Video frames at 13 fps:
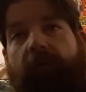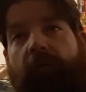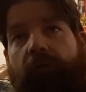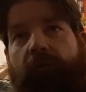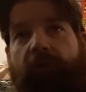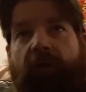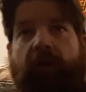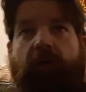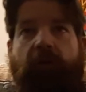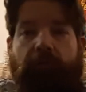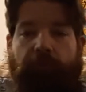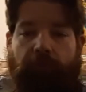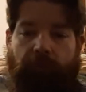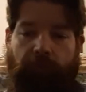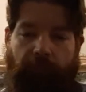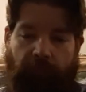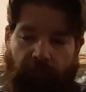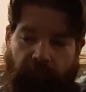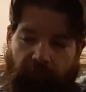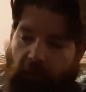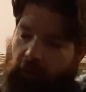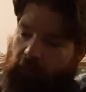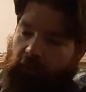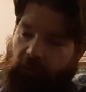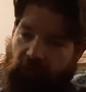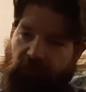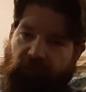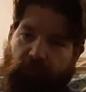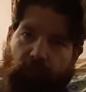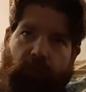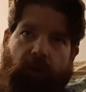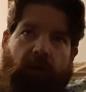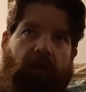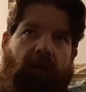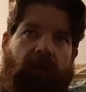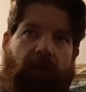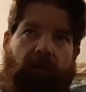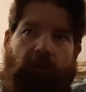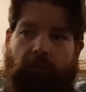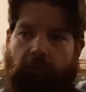So again, you're following the story and you're